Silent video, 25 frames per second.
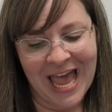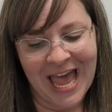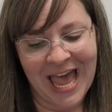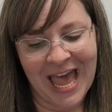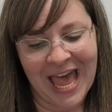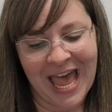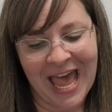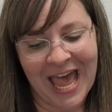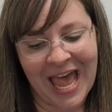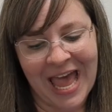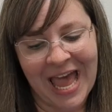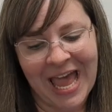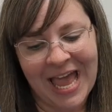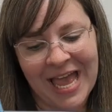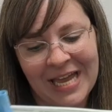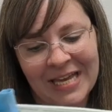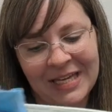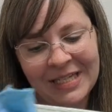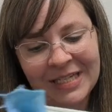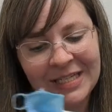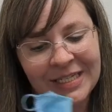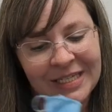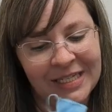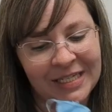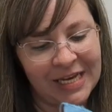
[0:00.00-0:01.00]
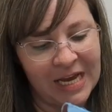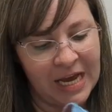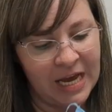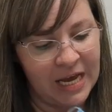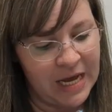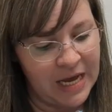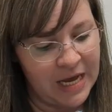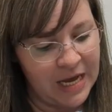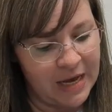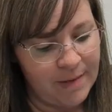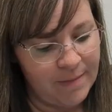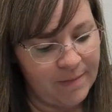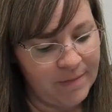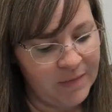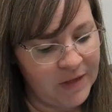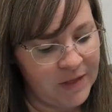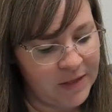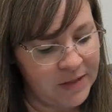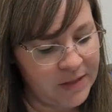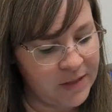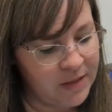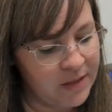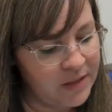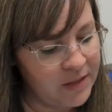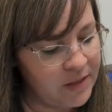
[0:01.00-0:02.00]
And um,
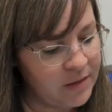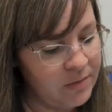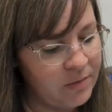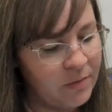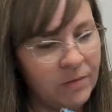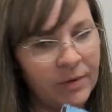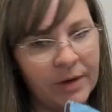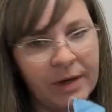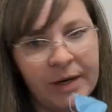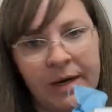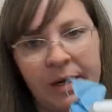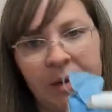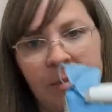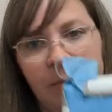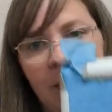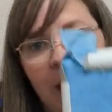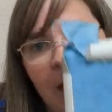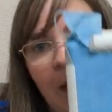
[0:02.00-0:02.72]
this is where I'm